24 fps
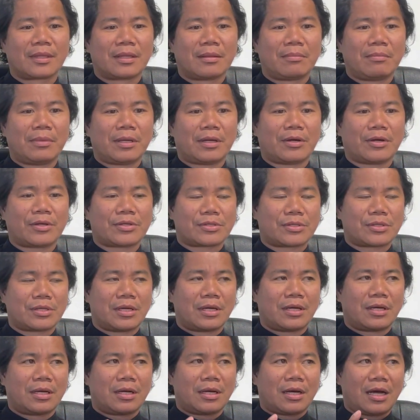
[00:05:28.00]
because
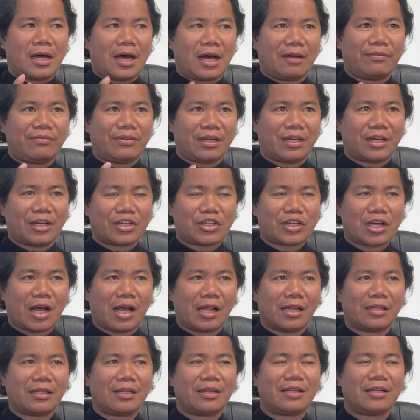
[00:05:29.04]
having a
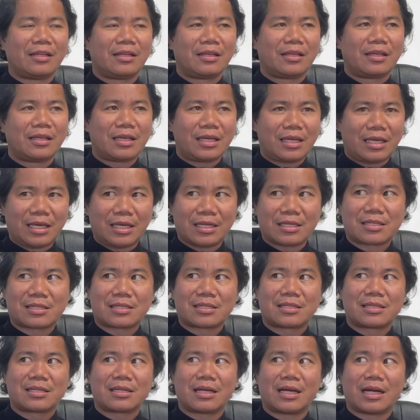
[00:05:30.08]
child
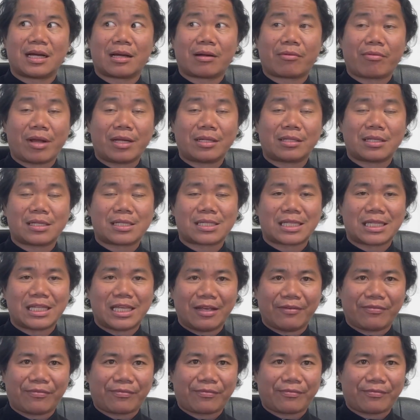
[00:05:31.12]
is a greatest
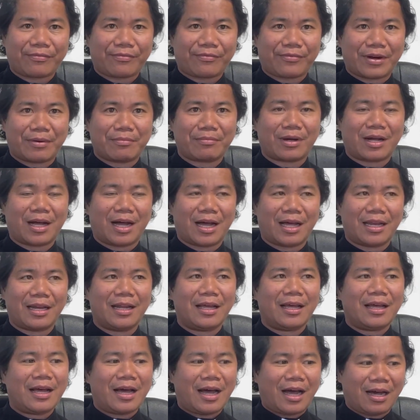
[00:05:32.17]
gift from God.
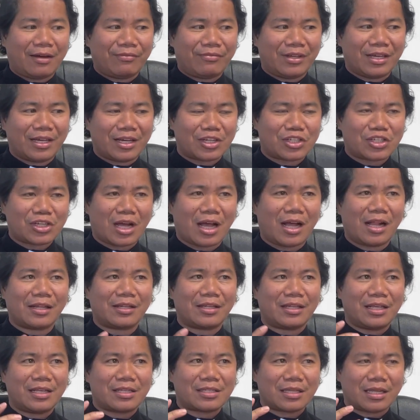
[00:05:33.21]
Having a child
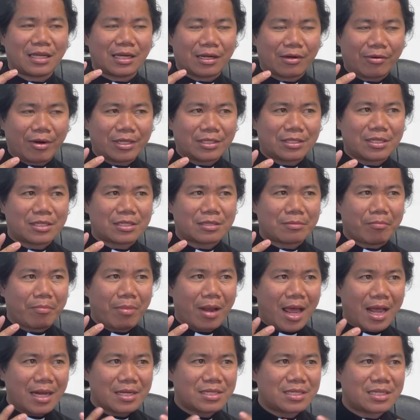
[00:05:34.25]
is a greatest
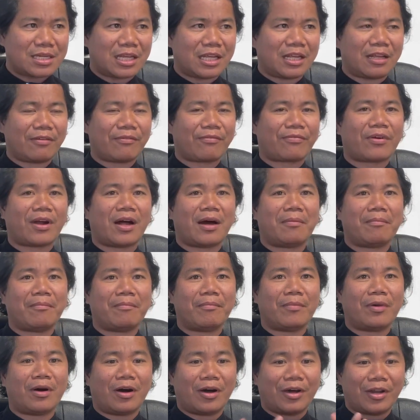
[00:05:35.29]
blessing
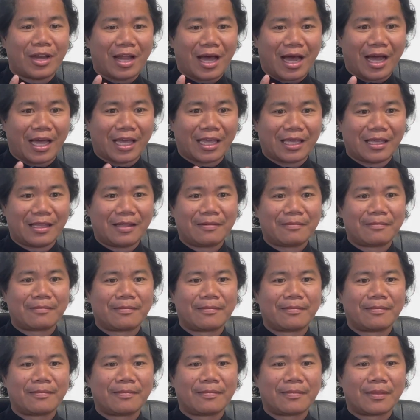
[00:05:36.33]
from on high.
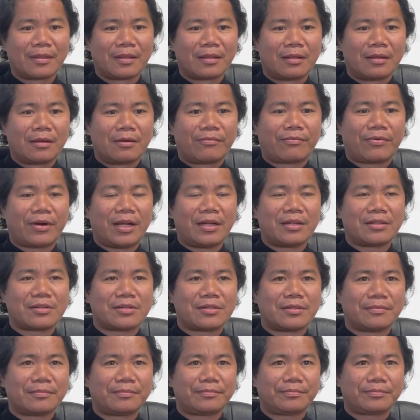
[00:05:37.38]

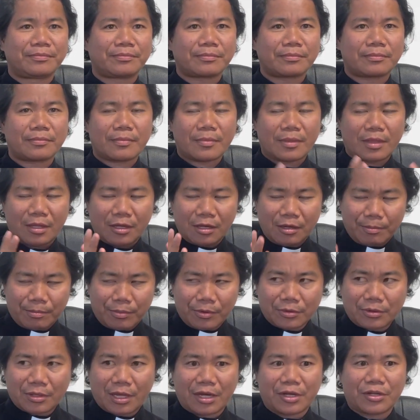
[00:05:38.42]
Friends,
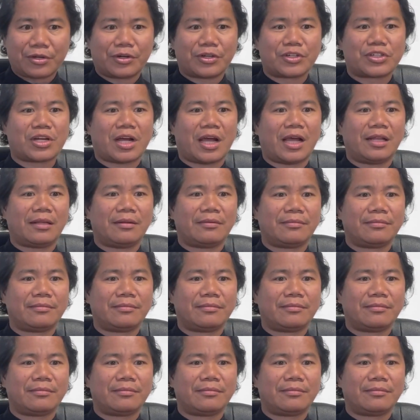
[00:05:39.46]
protect your child